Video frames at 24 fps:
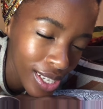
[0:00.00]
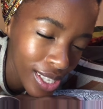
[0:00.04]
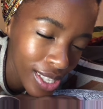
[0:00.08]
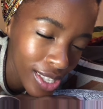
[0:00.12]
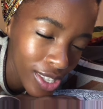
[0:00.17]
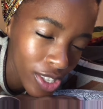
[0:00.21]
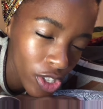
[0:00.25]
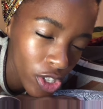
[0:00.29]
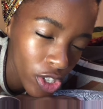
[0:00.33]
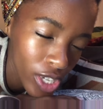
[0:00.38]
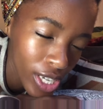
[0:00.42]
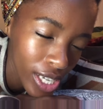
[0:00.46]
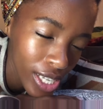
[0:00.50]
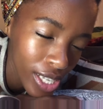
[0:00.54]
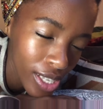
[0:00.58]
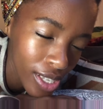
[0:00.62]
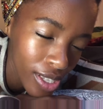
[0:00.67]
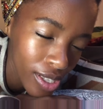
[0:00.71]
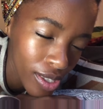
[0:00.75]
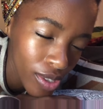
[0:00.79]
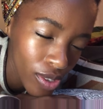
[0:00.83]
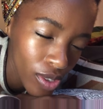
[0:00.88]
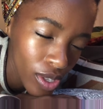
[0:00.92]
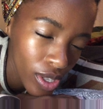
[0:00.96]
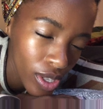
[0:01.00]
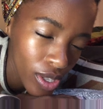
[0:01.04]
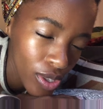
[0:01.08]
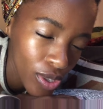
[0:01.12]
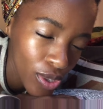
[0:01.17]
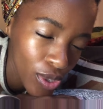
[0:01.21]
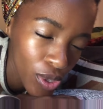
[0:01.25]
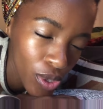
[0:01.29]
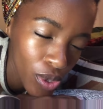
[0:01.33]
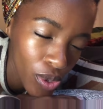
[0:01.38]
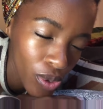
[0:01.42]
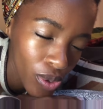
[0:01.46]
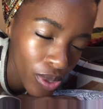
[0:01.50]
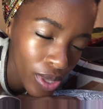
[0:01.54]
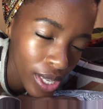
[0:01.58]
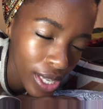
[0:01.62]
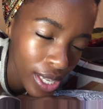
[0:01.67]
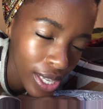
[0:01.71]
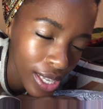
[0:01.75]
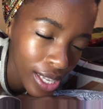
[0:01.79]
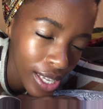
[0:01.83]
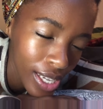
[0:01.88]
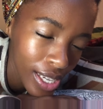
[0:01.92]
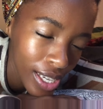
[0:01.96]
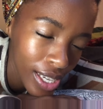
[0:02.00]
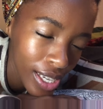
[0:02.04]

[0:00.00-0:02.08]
It's gentle, it's soothing.